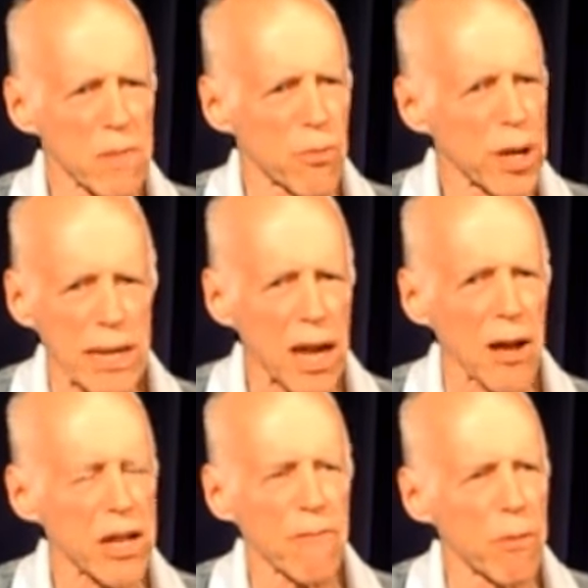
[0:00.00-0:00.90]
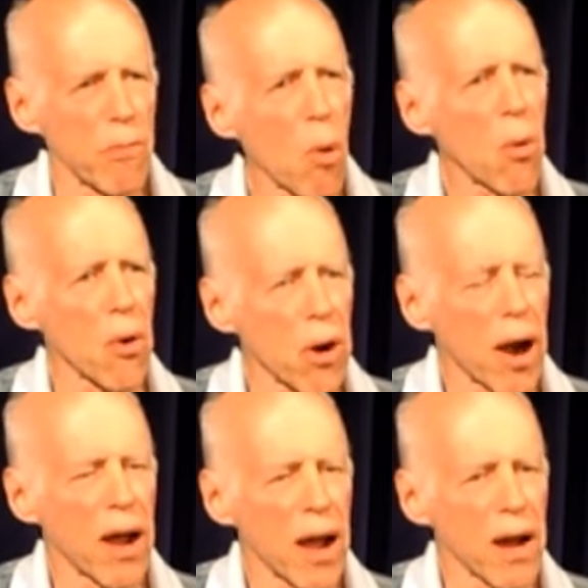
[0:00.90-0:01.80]
bring it out even more
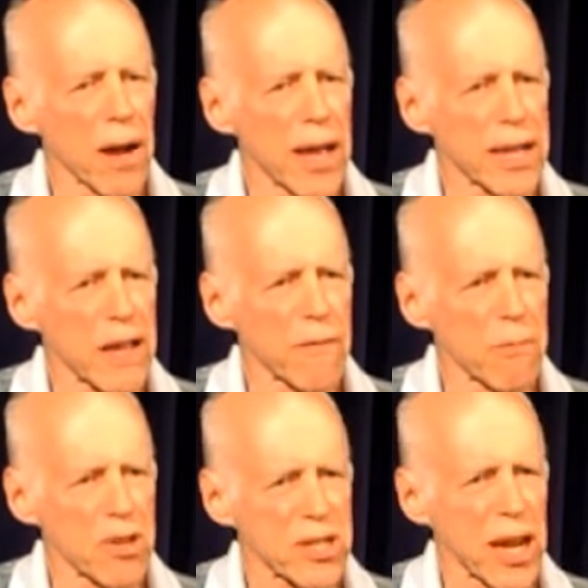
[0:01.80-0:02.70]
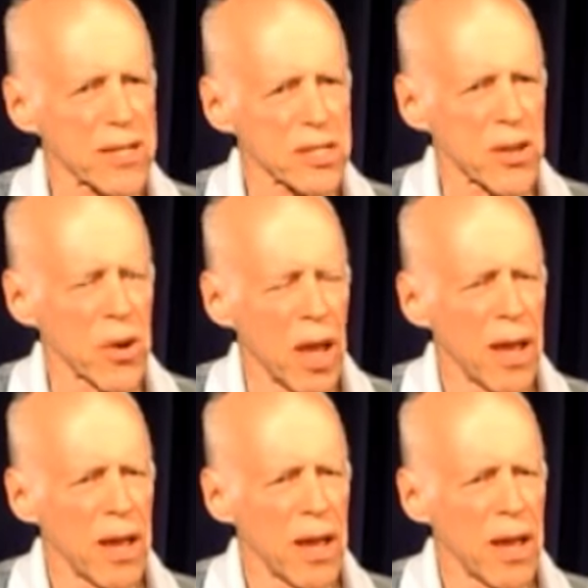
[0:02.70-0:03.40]
and give them a chance to